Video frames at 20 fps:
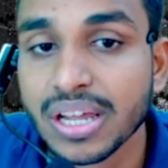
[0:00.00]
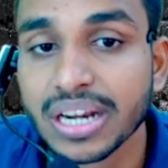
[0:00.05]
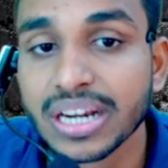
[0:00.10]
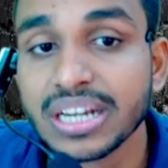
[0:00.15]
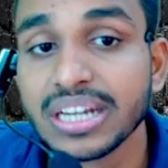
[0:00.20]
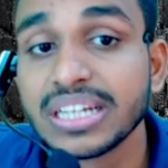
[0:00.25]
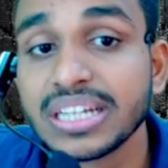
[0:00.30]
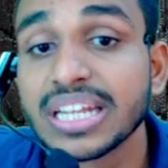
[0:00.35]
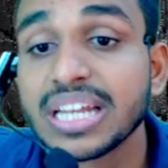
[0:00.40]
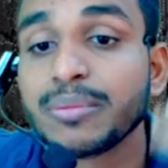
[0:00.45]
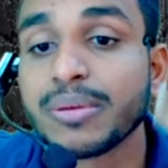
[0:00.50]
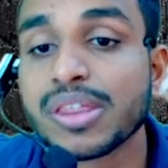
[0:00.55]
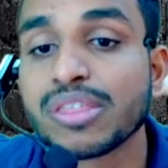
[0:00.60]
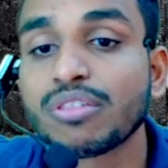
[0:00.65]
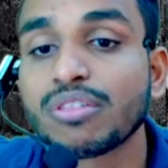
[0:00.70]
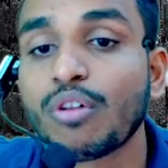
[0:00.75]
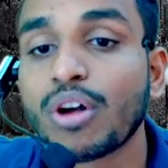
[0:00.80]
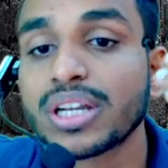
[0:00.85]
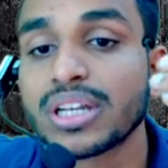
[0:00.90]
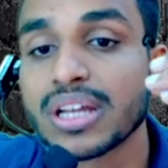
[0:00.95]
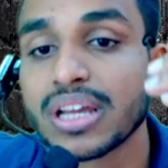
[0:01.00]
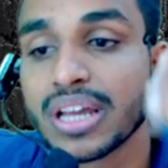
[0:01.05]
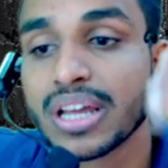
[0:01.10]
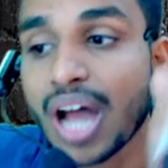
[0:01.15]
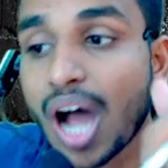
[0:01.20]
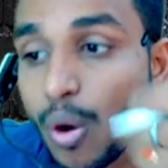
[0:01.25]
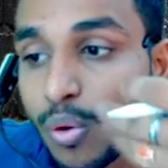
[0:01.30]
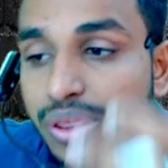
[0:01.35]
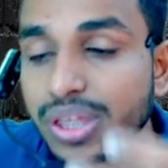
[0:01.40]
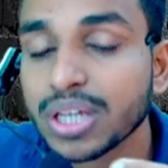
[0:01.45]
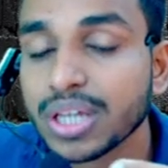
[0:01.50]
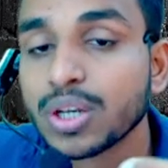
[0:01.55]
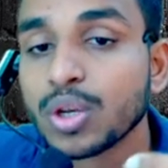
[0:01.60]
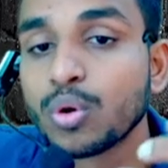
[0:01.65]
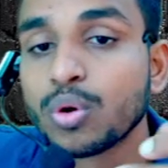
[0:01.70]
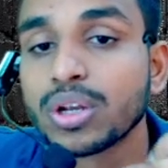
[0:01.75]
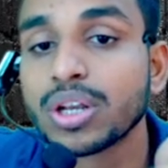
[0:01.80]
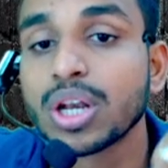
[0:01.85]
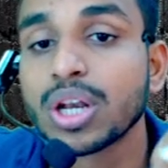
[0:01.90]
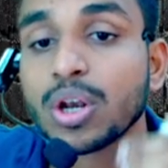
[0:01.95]
Retail means what? Housing
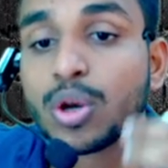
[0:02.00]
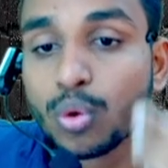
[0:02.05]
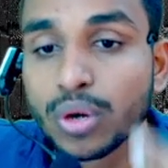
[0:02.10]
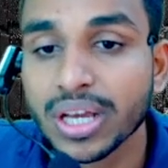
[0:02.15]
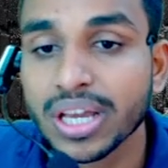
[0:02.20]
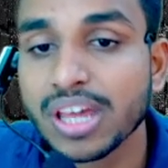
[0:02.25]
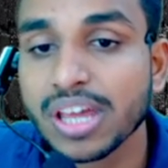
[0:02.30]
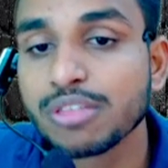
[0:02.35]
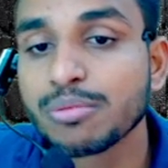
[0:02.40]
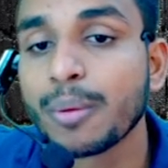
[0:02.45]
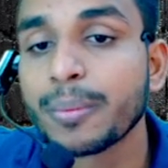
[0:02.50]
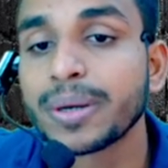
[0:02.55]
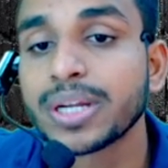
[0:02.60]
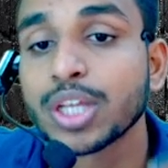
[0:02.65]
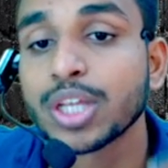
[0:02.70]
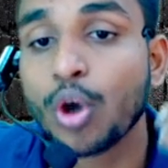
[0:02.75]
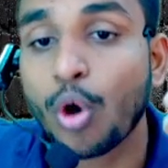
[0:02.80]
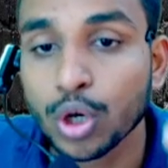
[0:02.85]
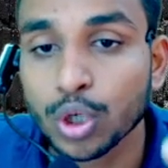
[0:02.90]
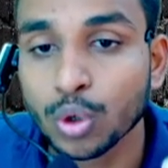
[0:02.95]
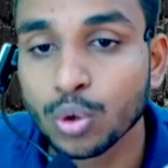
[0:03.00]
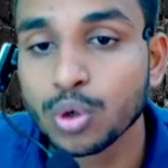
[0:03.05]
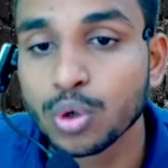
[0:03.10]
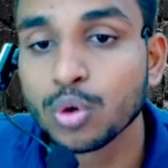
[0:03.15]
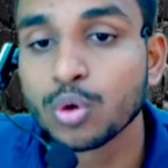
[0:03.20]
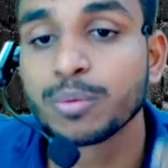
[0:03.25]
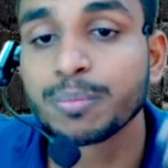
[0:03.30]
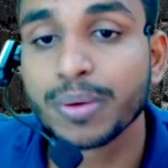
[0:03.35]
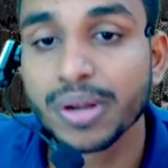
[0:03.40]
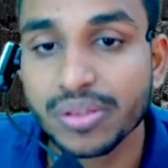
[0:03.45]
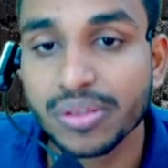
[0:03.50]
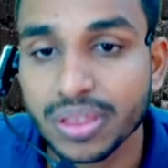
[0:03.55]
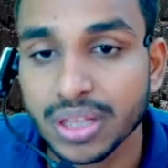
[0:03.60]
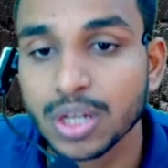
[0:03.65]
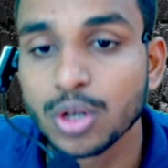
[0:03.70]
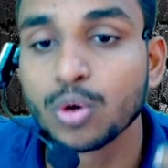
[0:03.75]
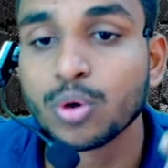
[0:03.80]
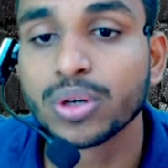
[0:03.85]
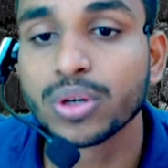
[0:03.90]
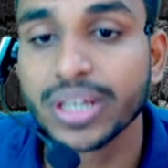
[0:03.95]
loan, loan against property, auto loan,
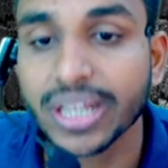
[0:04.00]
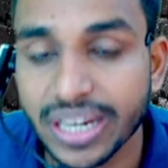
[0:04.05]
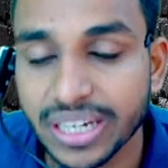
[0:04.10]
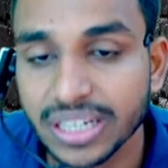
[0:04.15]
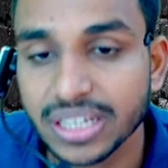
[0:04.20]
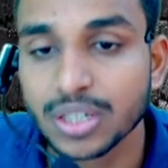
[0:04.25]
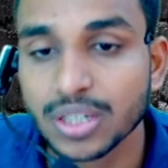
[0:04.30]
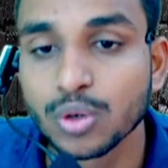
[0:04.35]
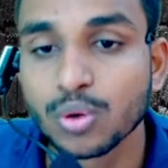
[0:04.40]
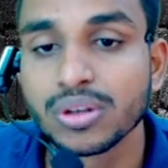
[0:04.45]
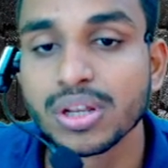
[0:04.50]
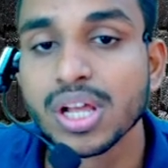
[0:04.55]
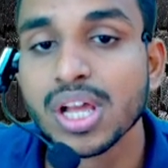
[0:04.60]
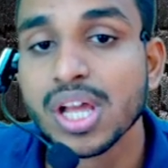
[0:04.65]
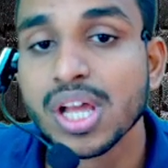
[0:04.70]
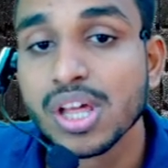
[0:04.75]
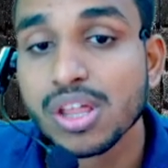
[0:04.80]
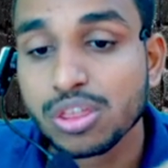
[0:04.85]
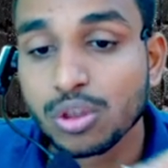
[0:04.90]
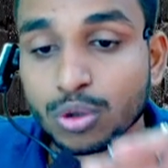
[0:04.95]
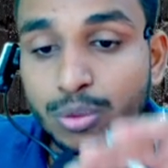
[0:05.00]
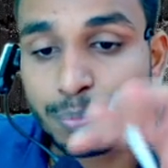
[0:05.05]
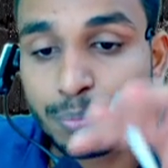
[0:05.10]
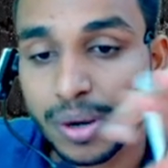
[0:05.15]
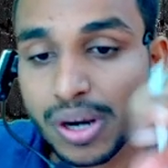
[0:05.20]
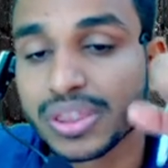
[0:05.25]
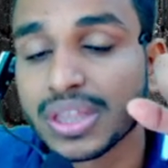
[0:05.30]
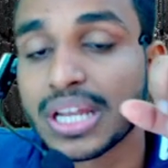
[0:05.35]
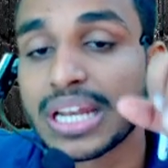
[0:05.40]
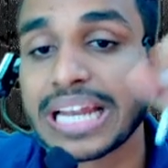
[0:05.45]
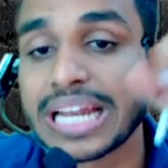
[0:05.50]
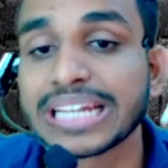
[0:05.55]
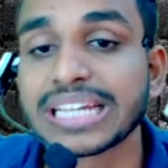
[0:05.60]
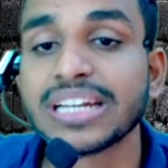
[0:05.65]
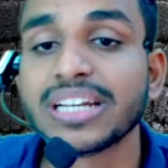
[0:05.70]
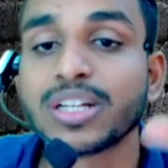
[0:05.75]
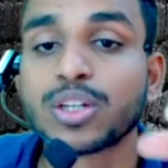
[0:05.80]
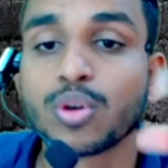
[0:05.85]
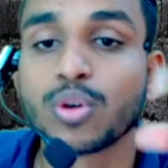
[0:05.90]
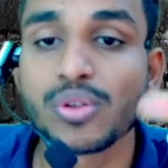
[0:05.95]
personal loan, credit loan. So personal and
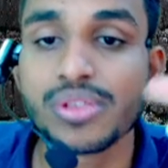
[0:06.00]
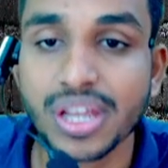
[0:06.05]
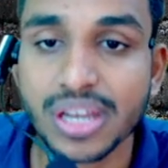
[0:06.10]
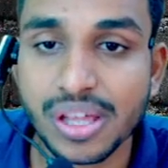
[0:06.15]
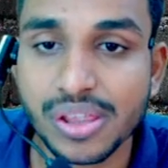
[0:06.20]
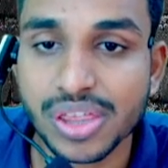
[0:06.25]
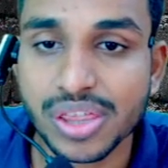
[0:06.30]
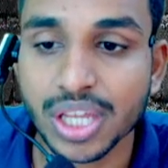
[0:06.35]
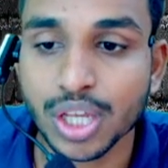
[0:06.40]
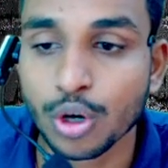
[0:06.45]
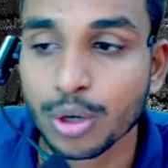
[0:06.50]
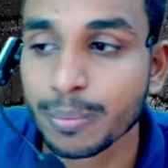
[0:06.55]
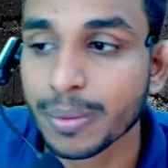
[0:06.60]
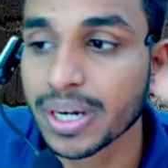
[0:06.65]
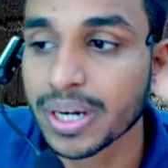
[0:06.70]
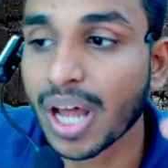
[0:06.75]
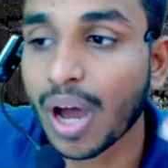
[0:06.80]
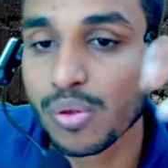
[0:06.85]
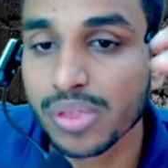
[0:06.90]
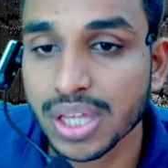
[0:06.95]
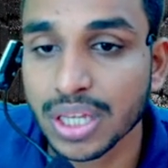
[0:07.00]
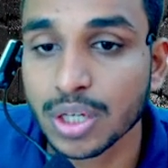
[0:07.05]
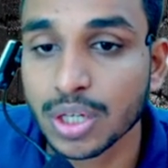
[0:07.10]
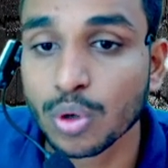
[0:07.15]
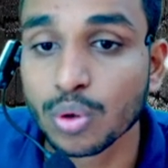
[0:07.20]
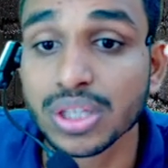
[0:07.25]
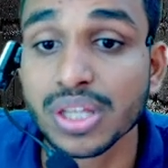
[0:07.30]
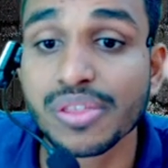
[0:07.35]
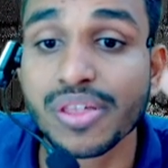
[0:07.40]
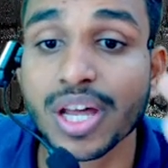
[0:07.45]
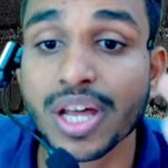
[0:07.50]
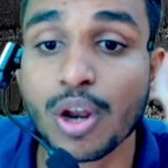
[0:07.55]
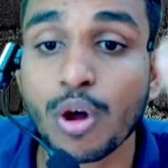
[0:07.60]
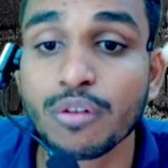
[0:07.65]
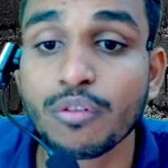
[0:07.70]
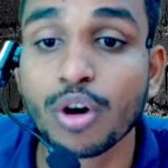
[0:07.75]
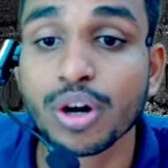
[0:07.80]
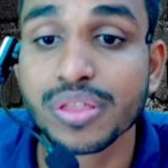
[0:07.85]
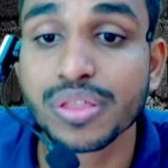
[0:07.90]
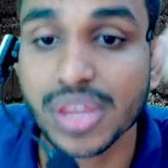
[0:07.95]
credit loans are unsecured, but housing loan, these are
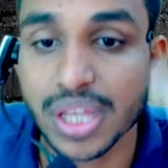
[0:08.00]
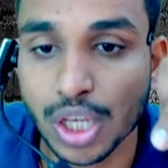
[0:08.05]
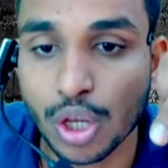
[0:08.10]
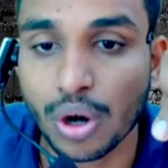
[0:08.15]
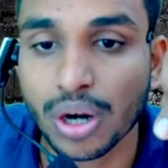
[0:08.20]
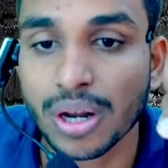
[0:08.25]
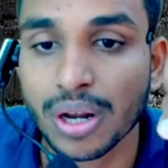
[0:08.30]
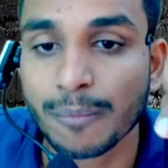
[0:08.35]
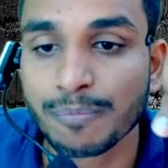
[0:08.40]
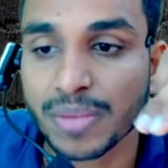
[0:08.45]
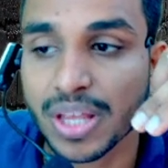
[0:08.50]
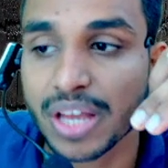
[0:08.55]
all what? Secured.